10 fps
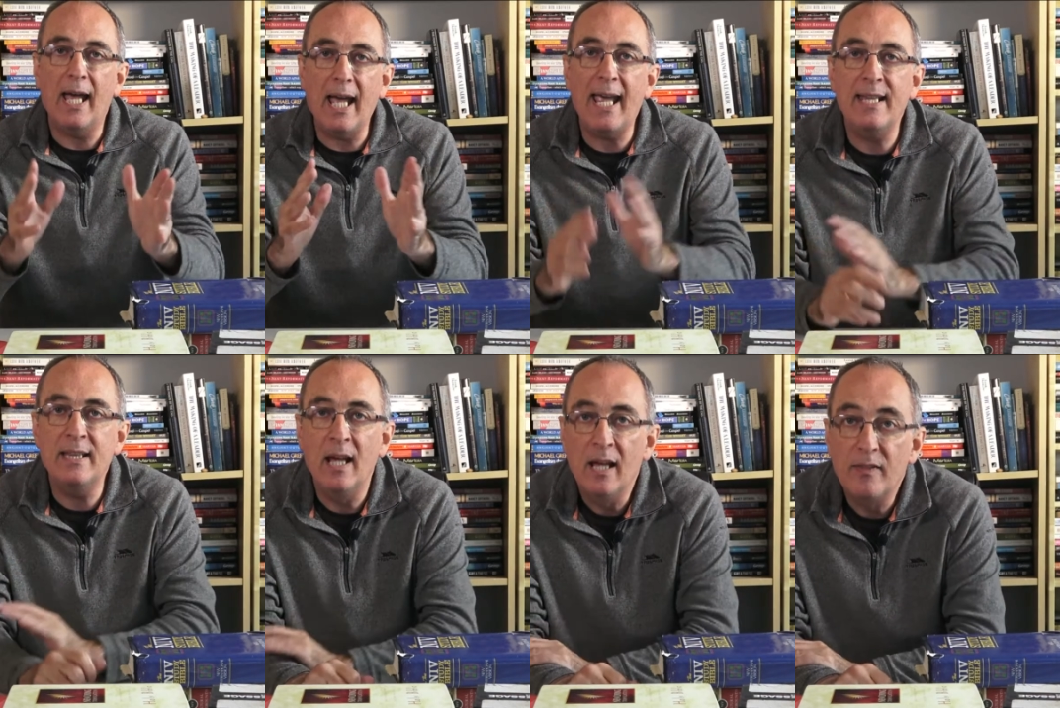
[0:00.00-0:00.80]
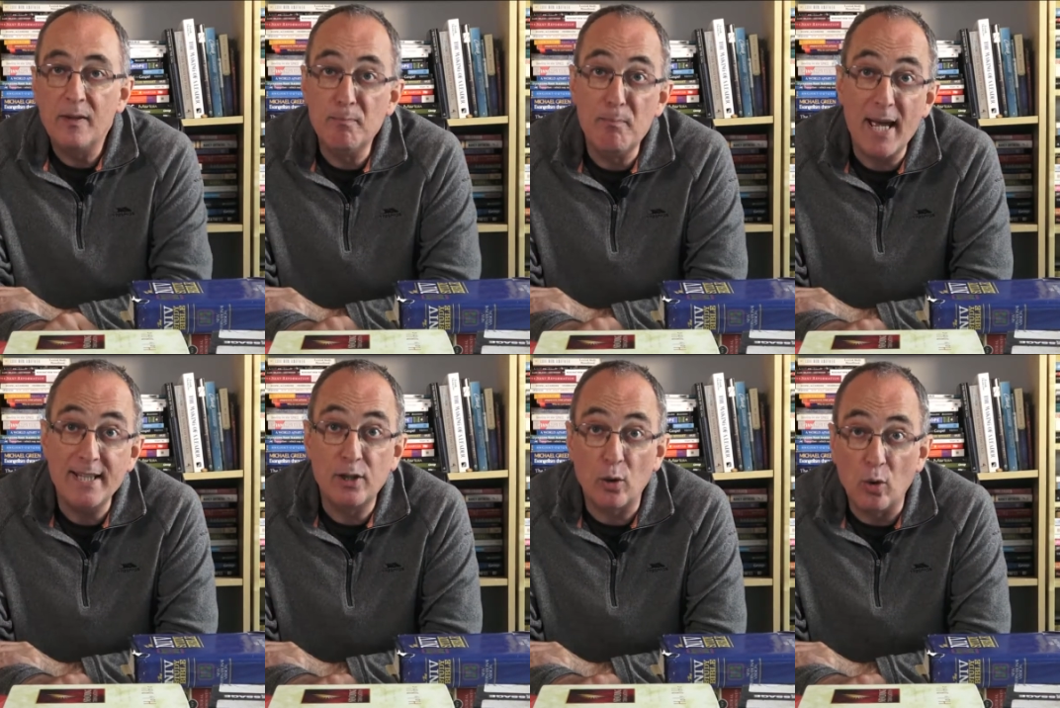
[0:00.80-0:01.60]
In the
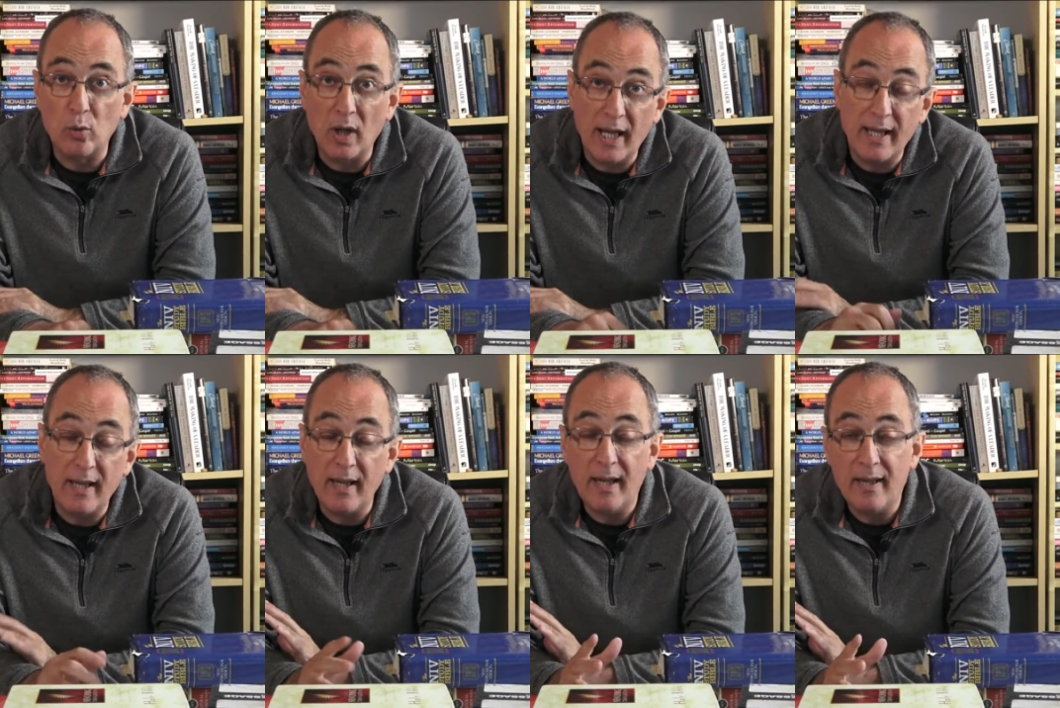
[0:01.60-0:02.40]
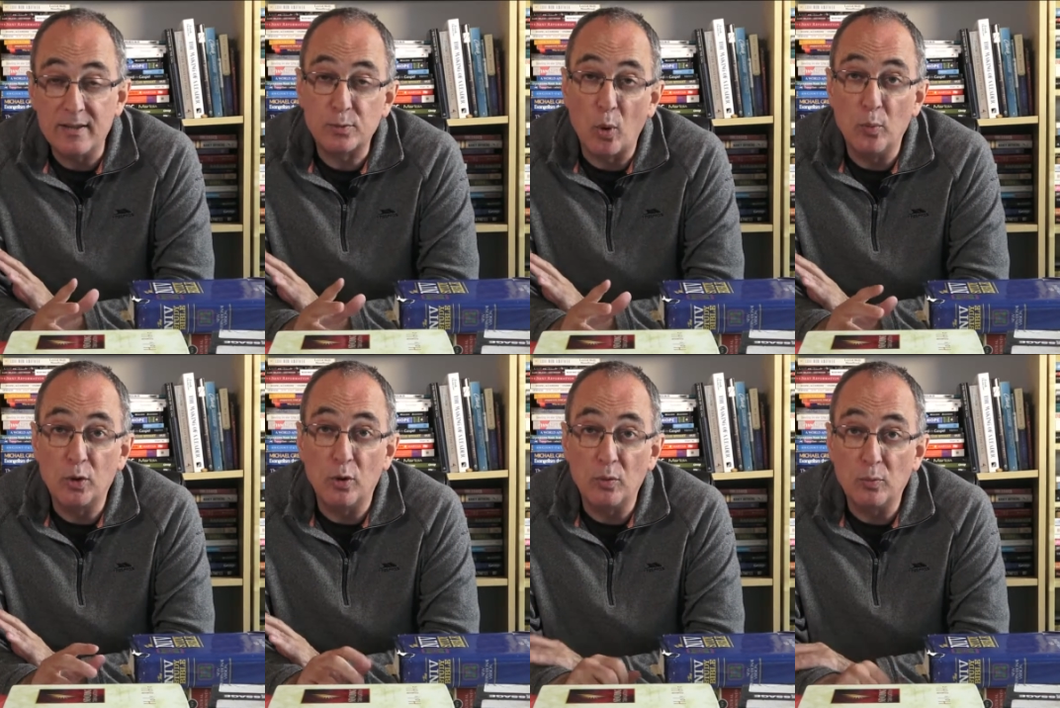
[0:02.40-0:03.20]
middle is
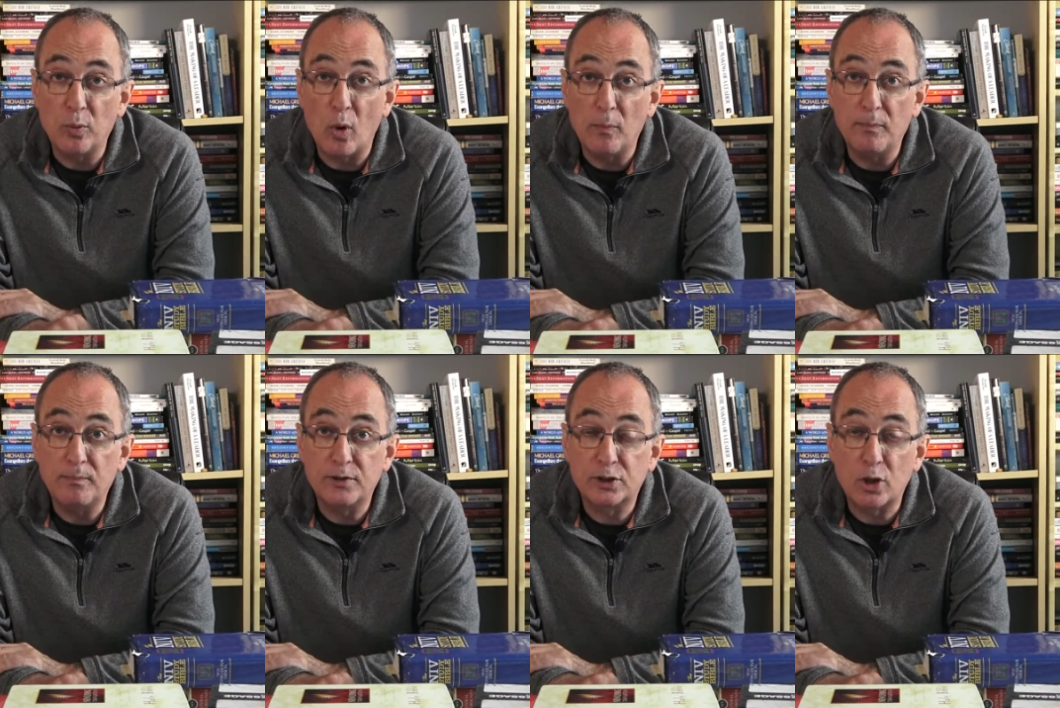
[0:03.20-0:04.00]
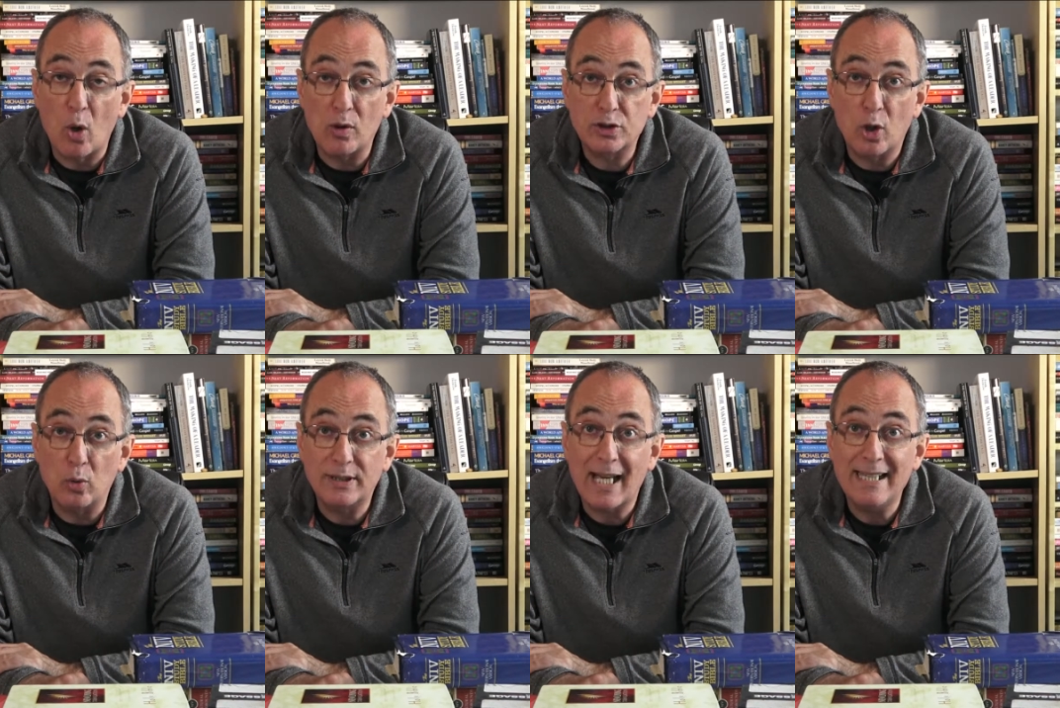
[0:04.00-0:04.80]
what scholars call
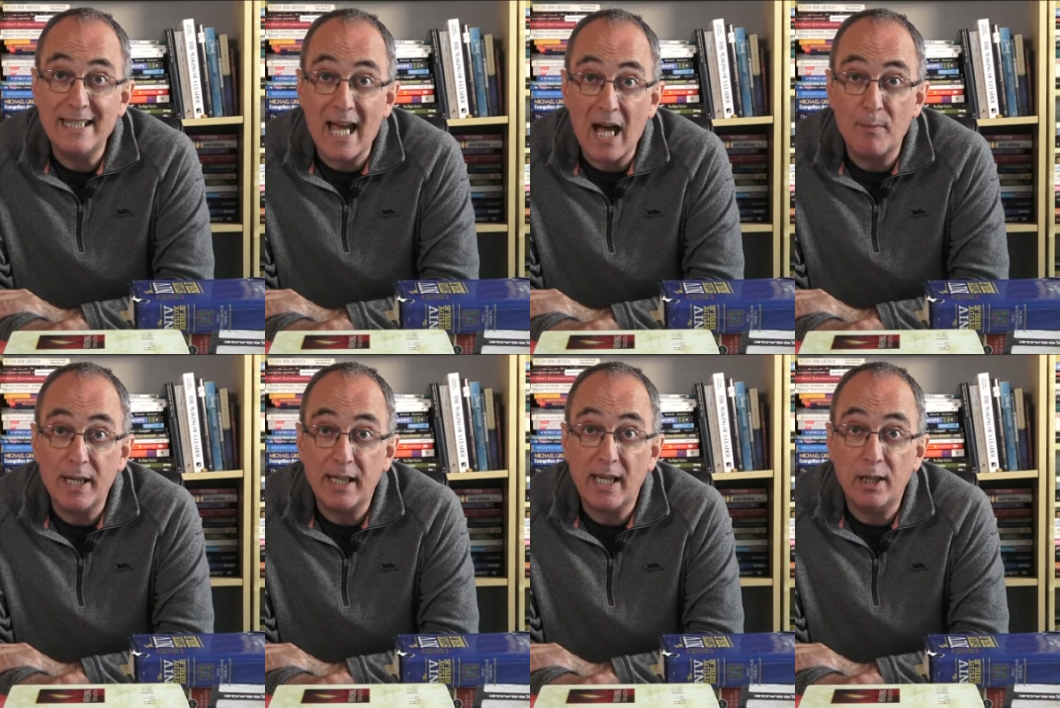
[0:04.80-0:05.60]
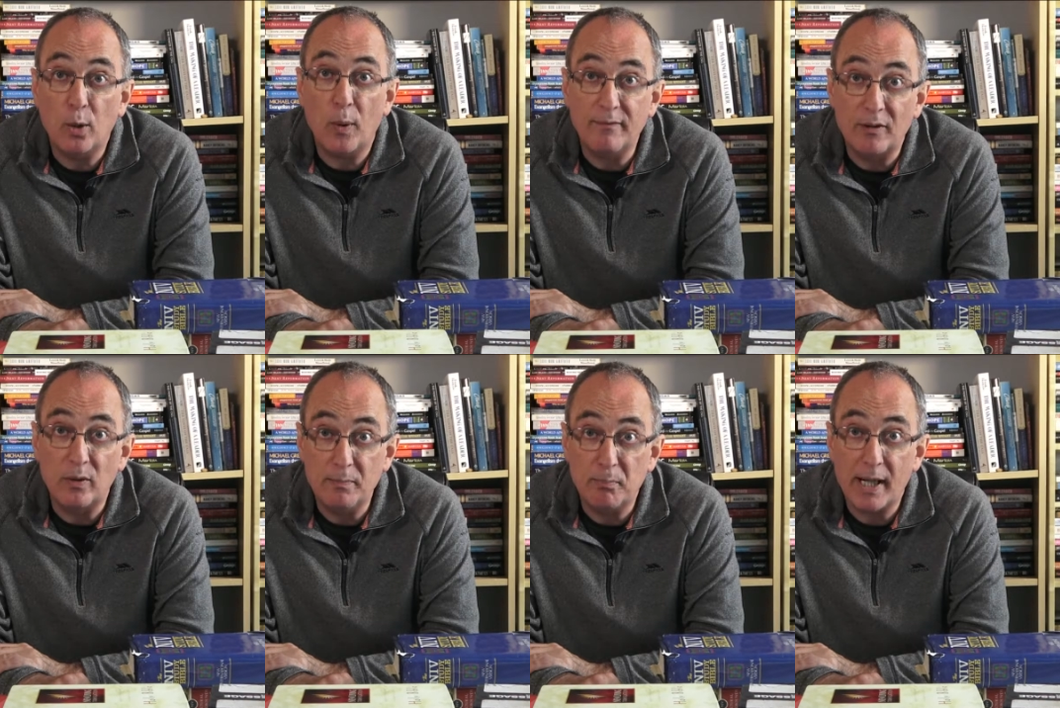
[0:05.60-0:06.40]
dynamic
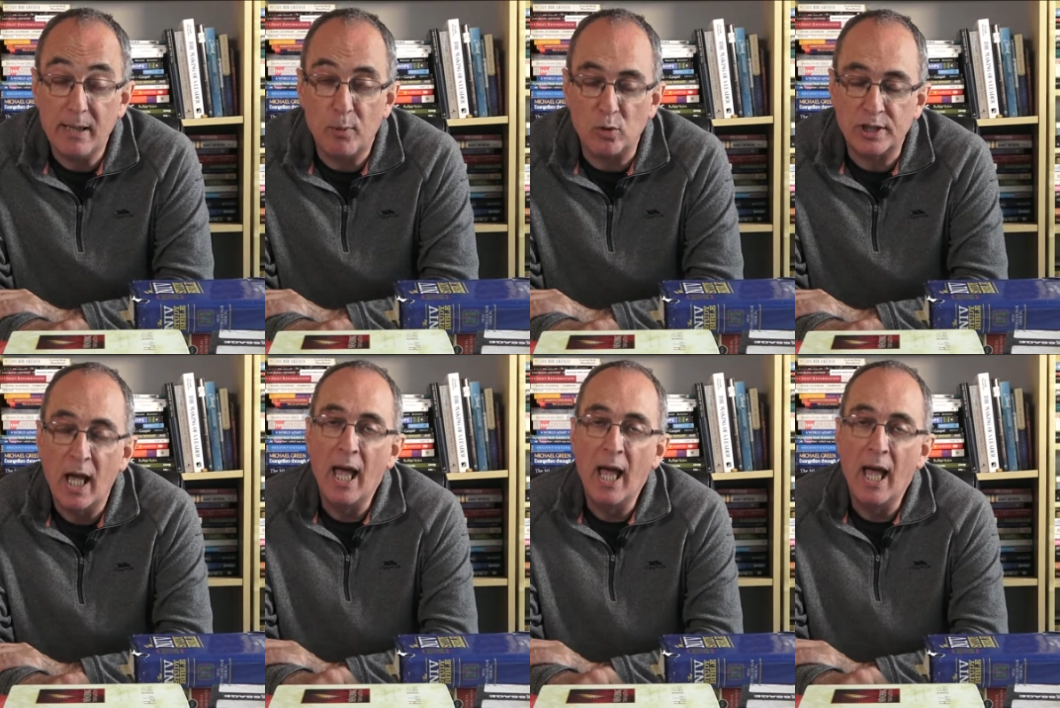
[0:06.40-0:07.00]
equivalent Bibles.